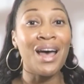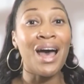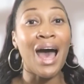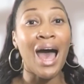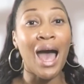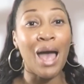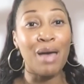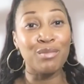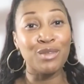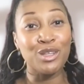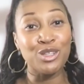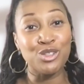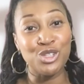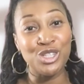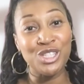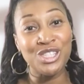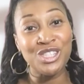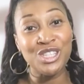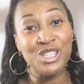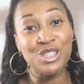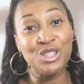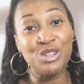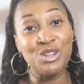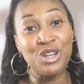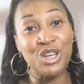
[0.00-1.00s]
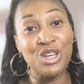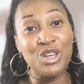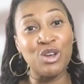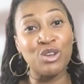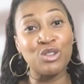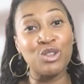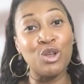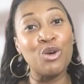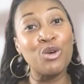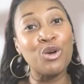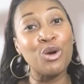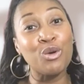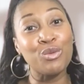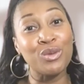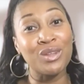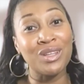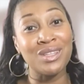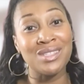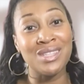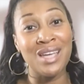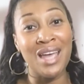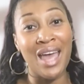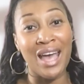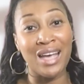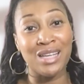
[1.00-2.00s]
I'm Latrice DeLuna, your local real
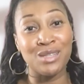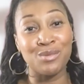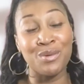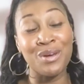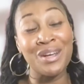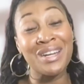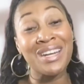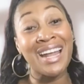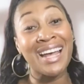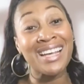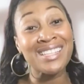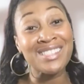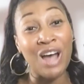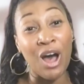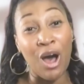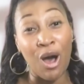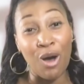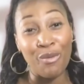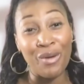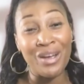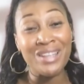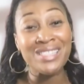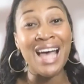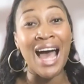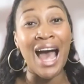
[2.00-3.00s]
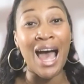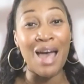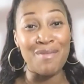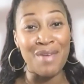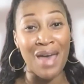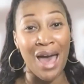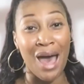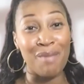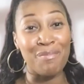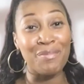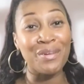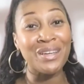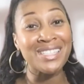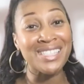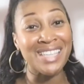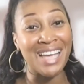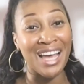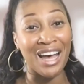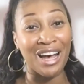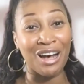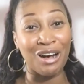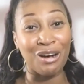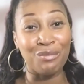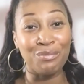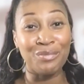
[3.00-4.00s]
estate expert, and as always, I'm happy to
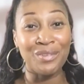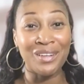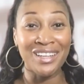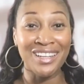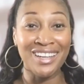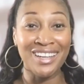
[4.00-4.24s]
help.